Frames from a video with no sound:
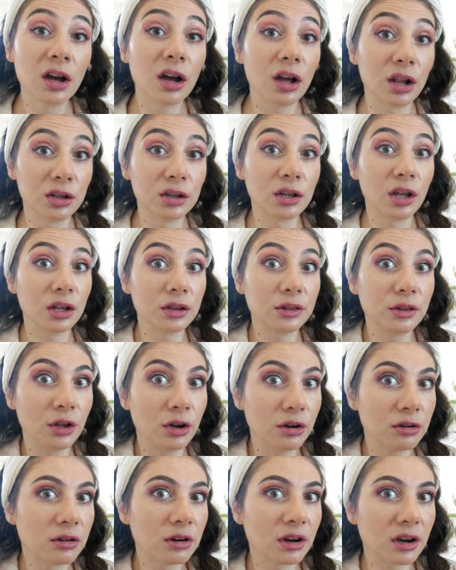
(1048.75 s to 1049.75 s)
a lot
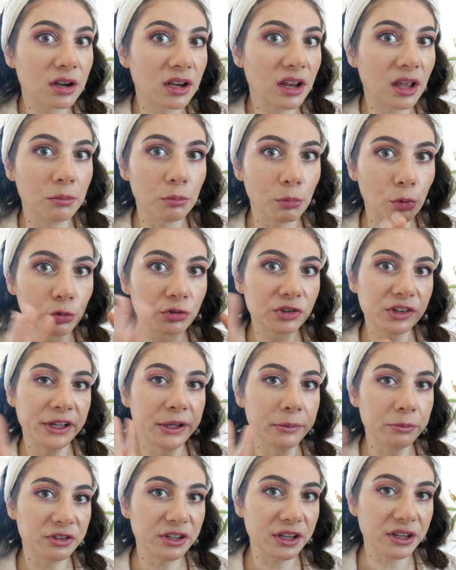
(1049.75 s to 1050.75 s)
longer than most
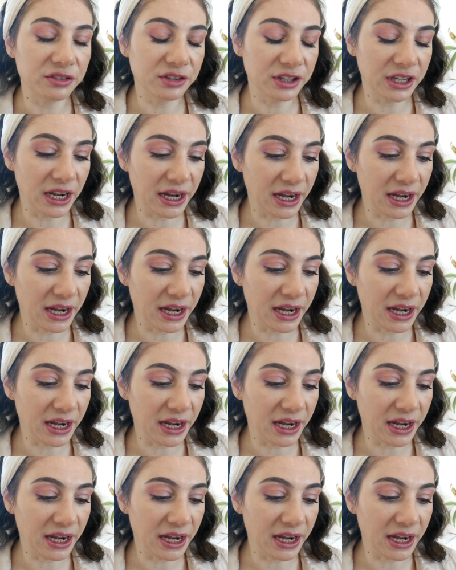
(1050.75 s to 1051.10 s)
lipsticks that I